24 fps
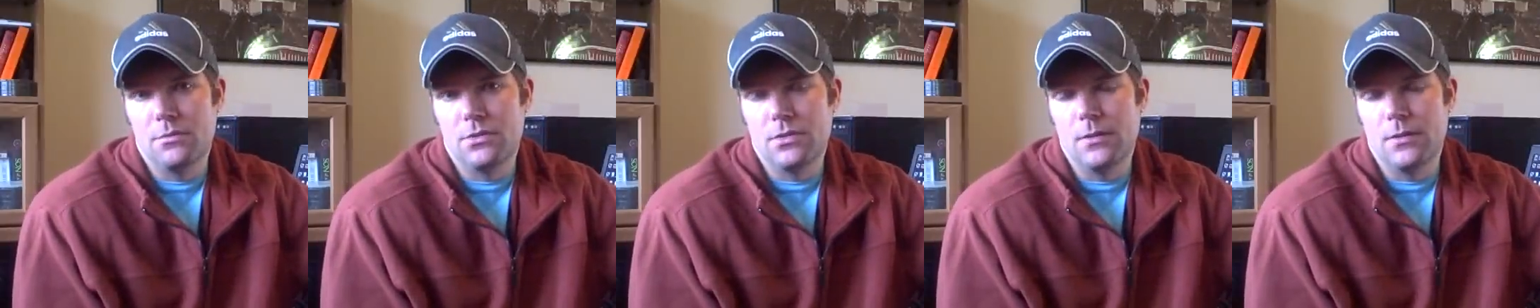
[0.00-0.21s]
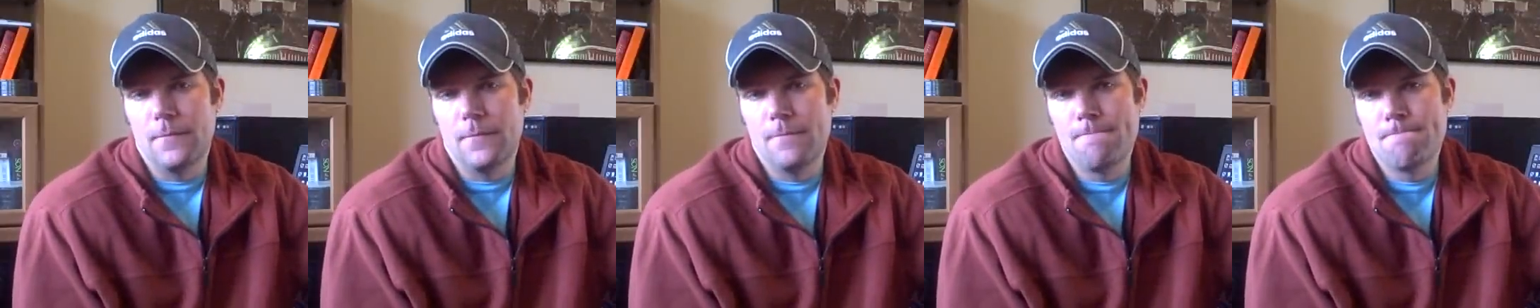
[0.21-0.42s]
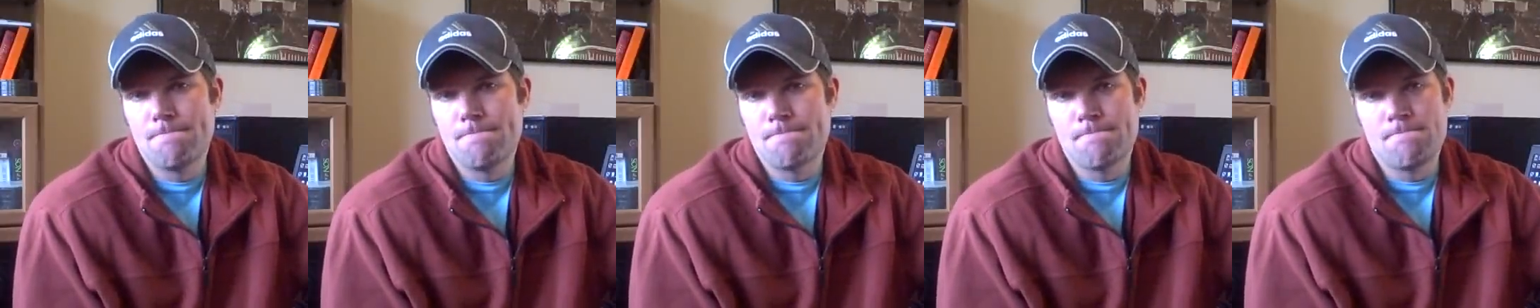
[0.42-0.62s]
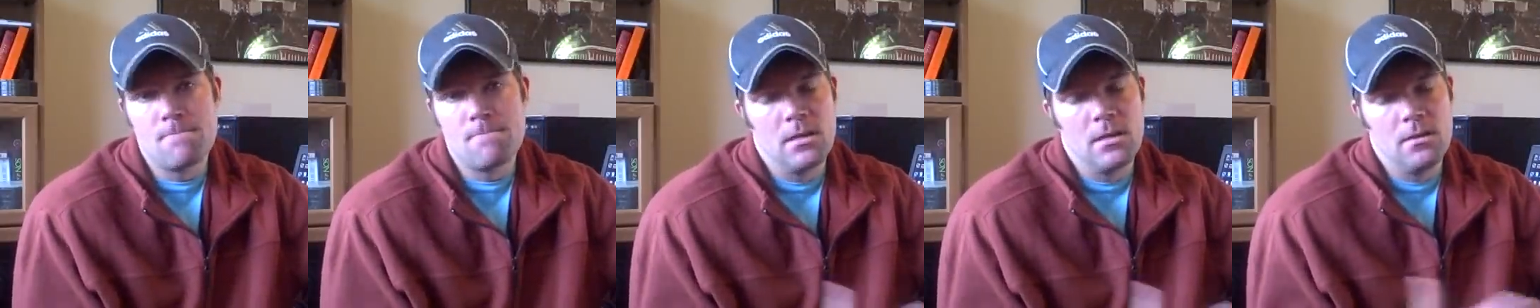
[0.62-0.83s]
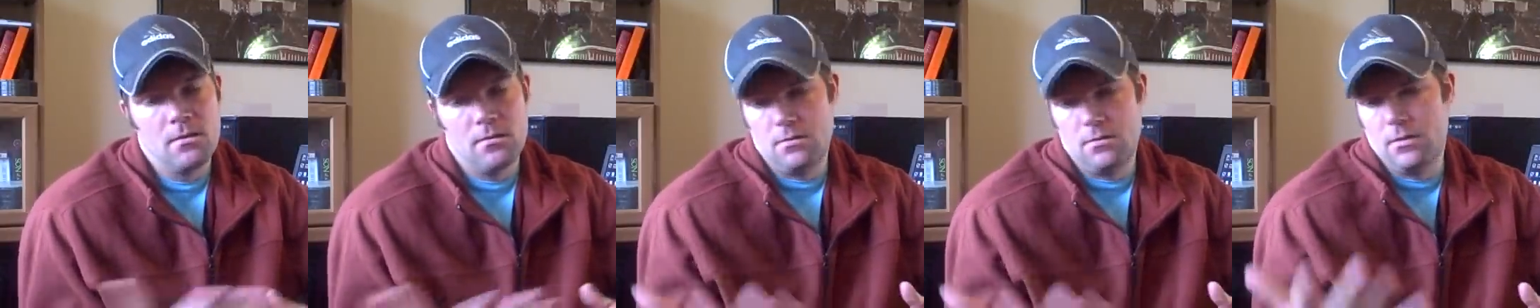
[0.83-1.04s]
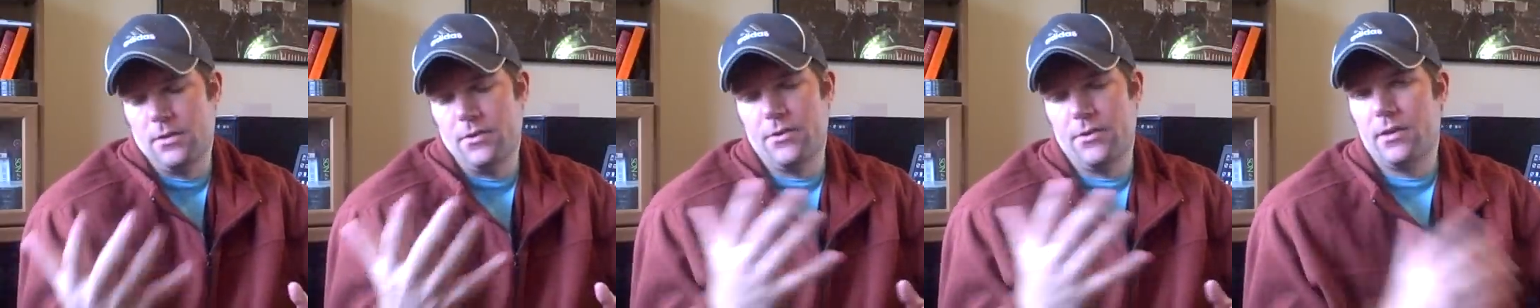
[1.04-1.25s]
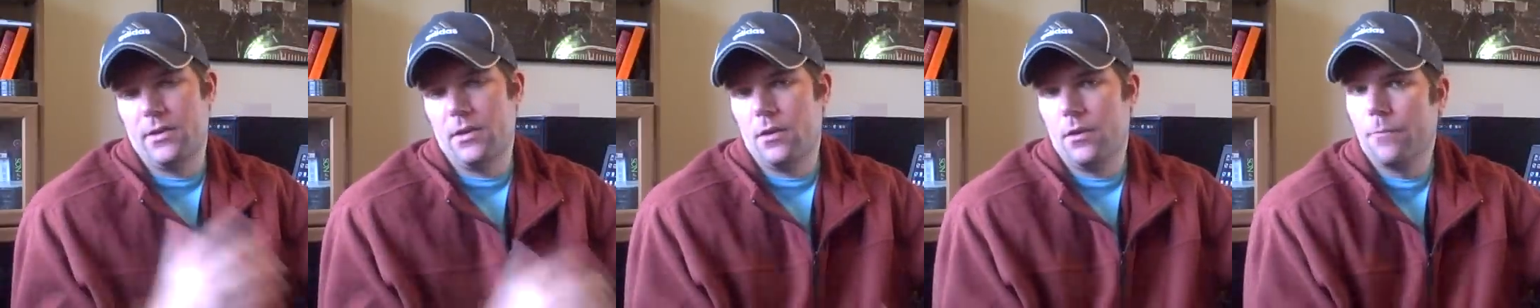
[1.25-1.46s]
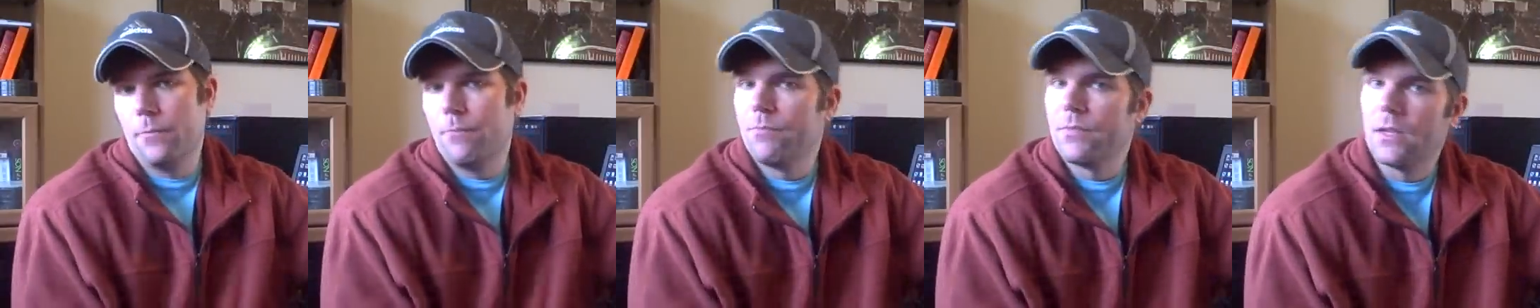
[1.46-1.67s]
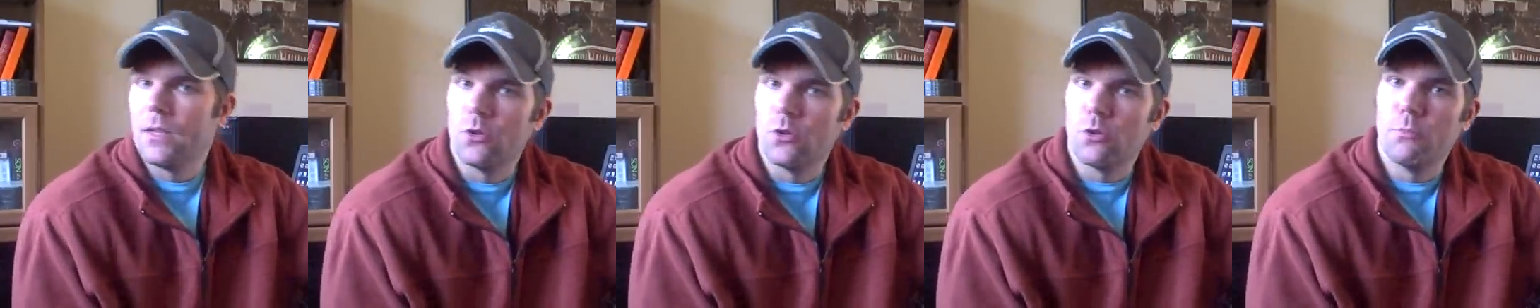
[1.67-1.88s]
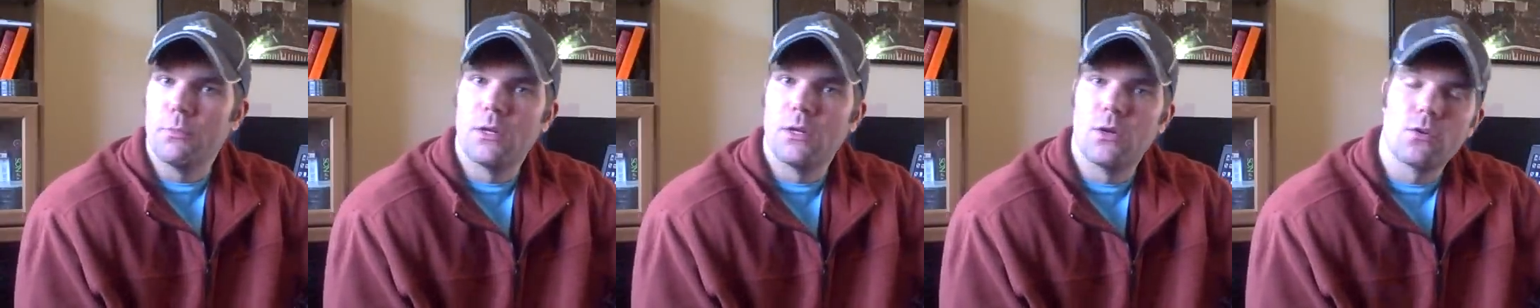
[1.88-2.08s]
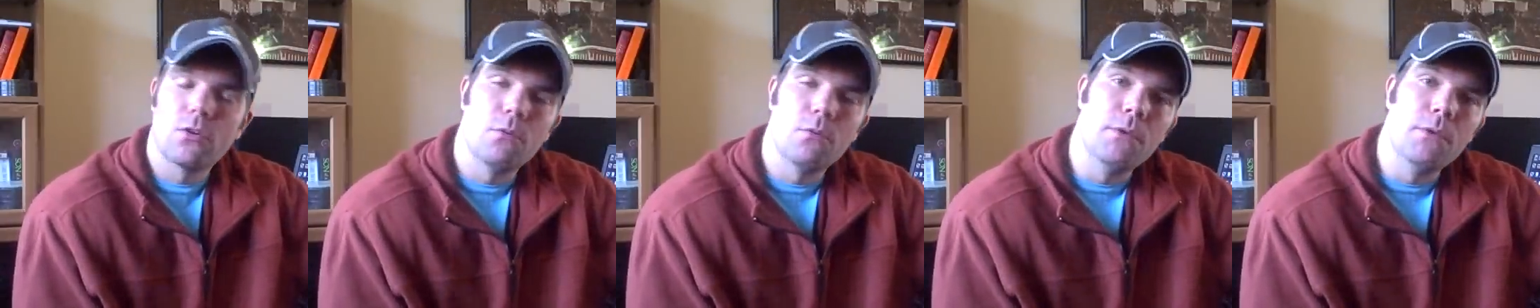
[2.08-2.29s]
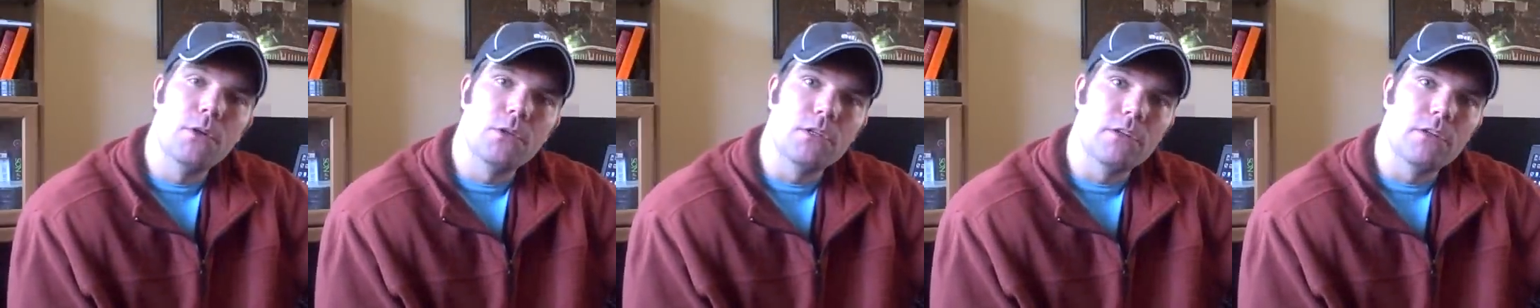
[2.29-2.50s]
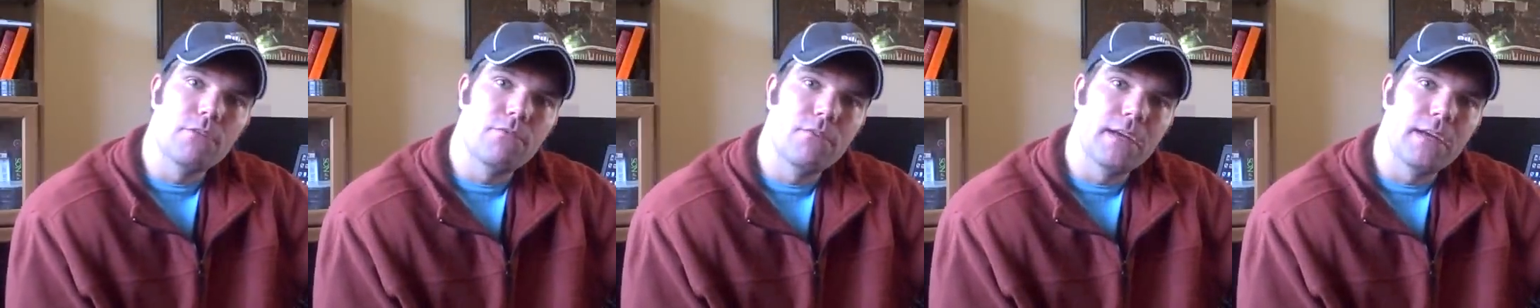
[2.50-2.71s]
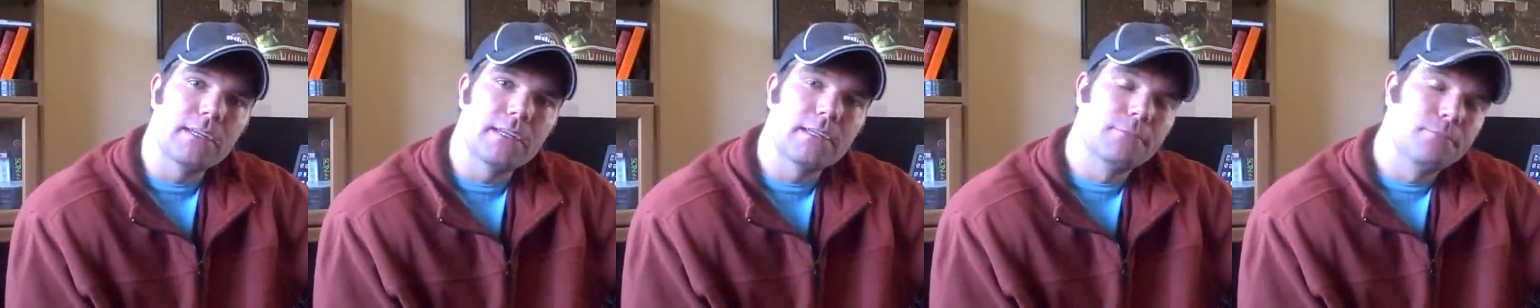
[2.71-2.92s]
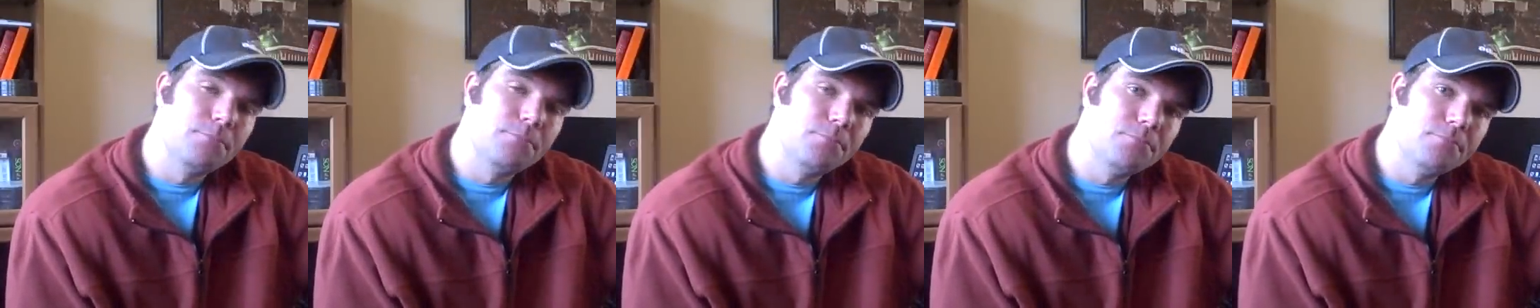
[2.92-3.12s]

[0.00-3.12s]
So there you go. A little bit on chameleon effect.